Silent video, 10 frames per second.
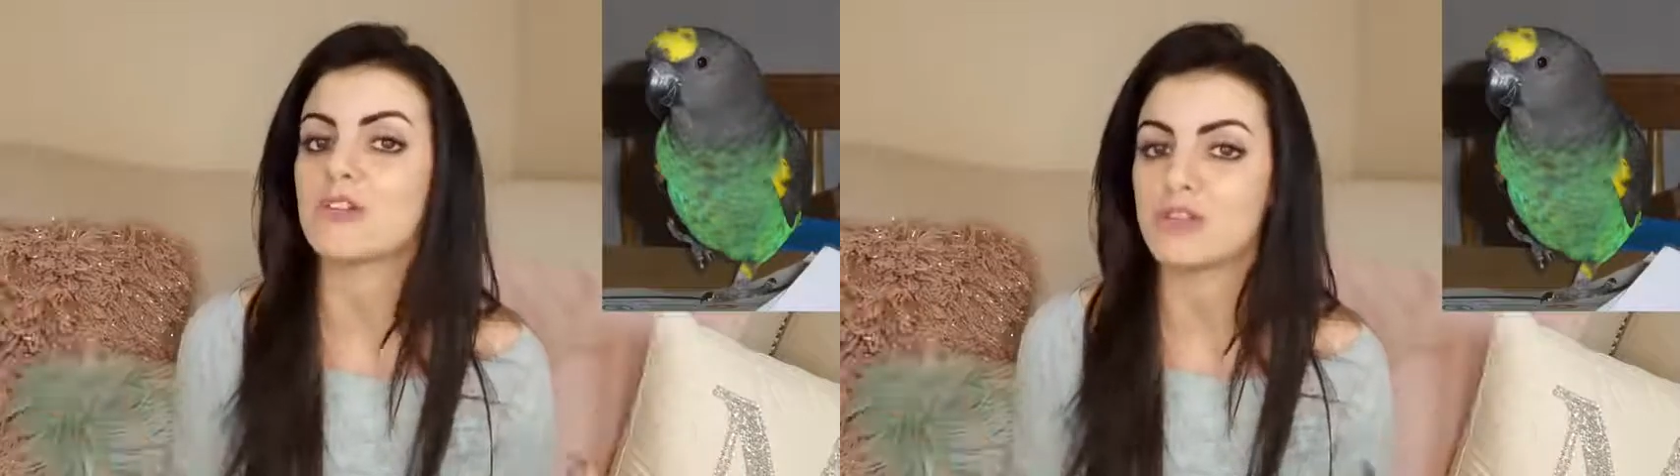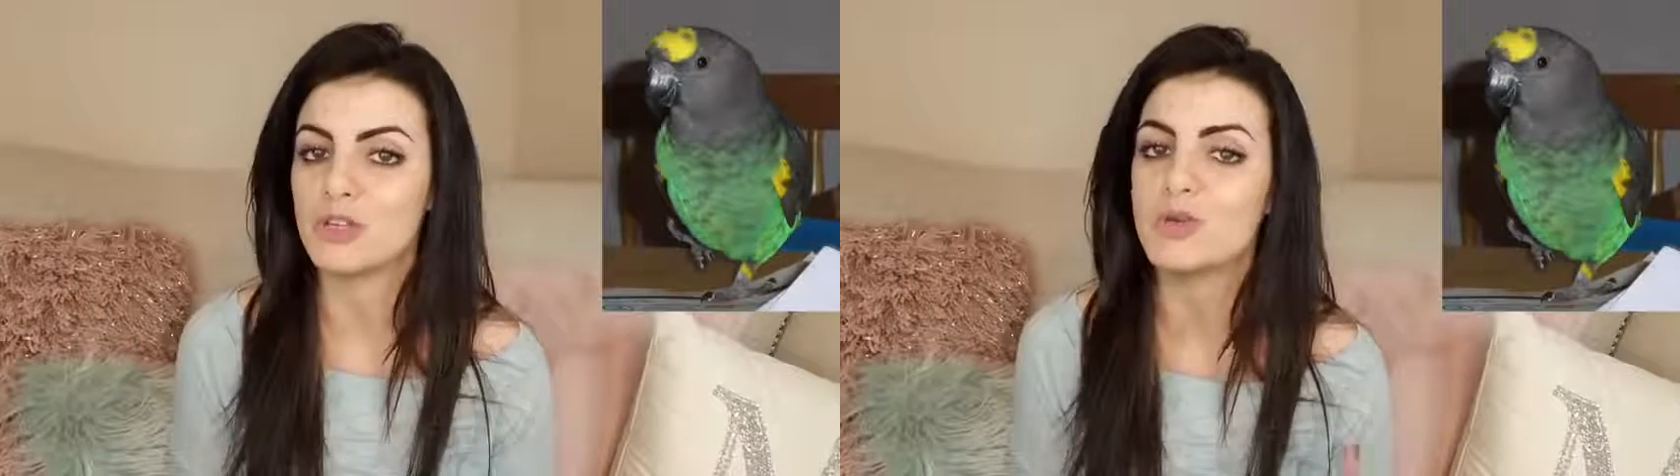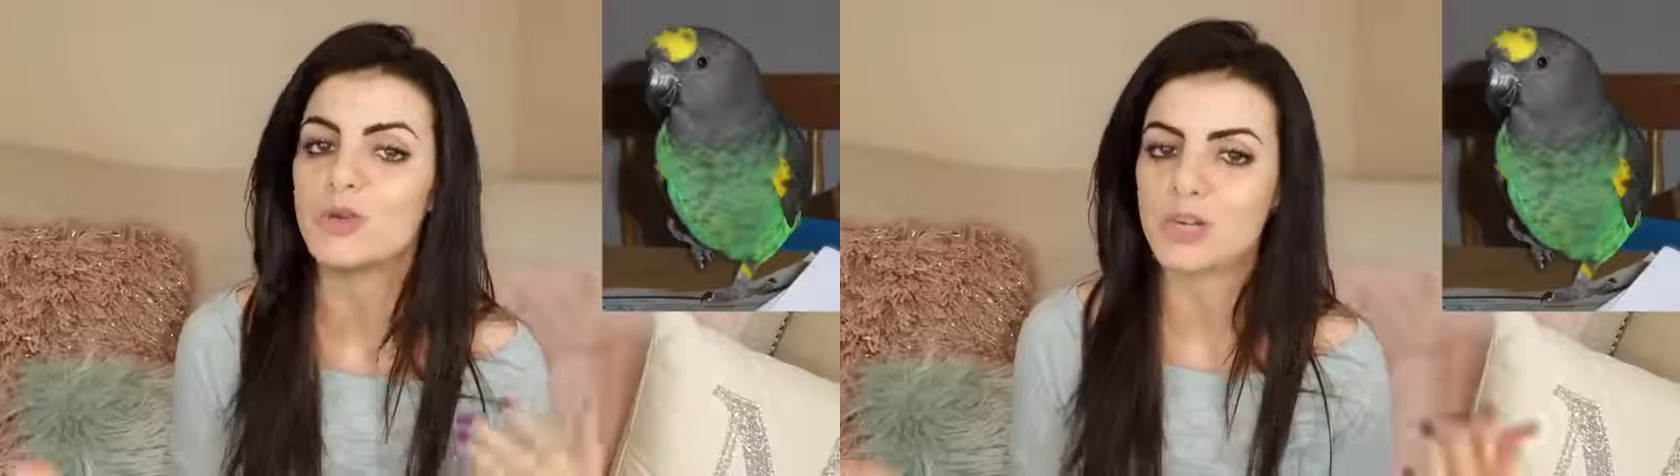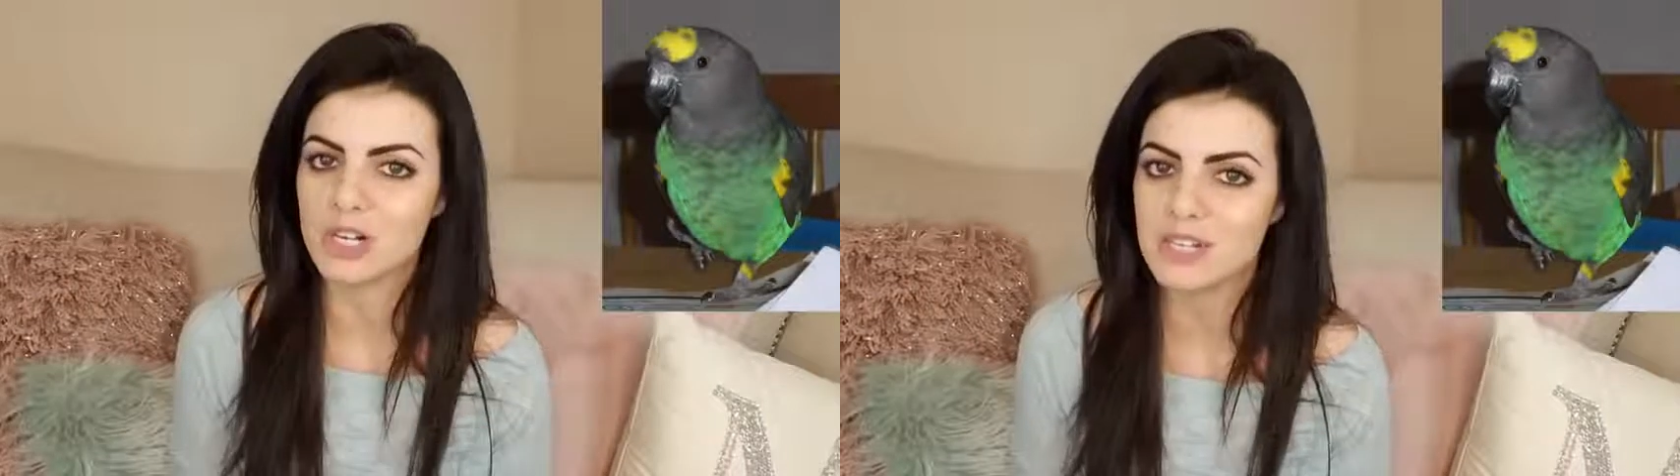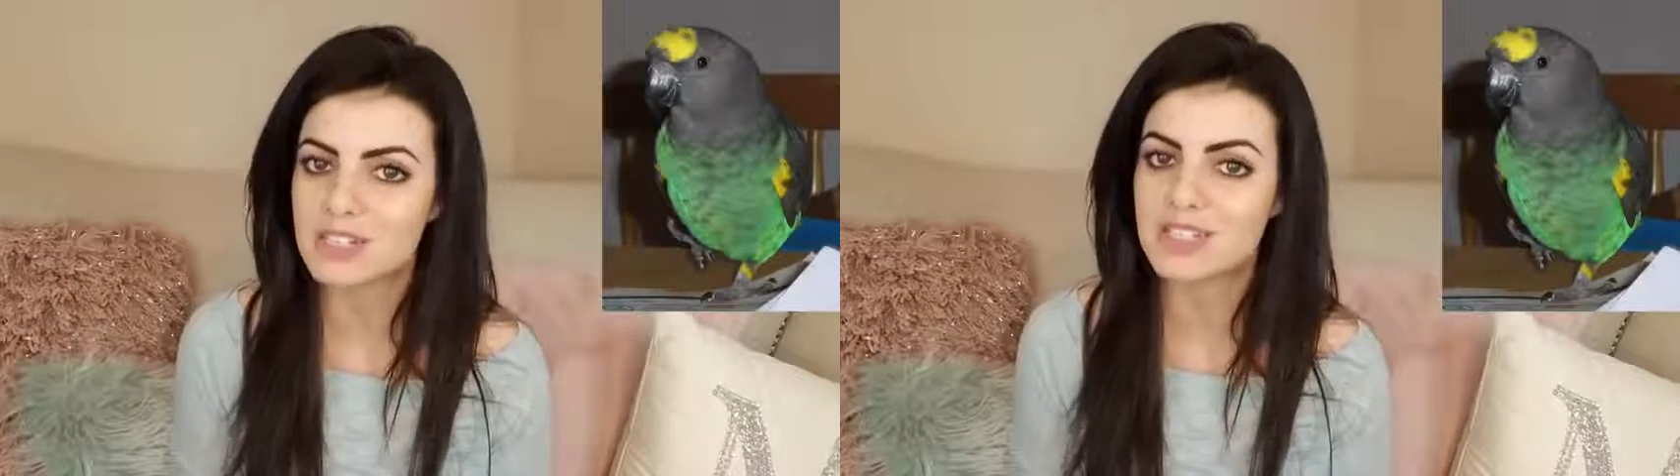a few
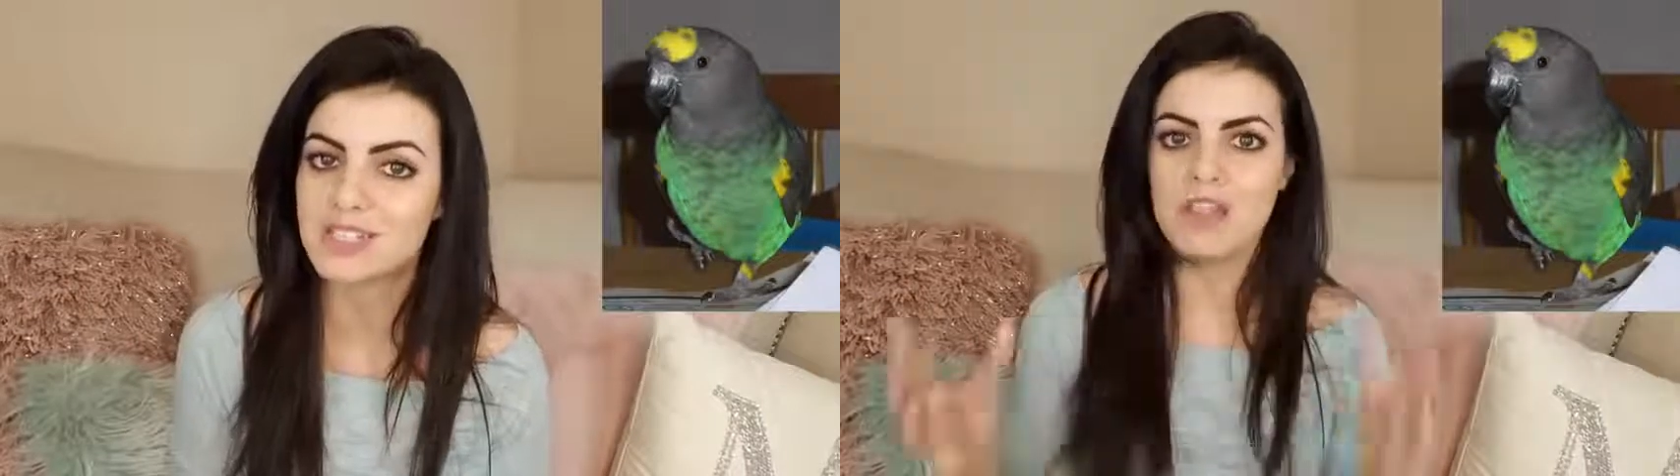words.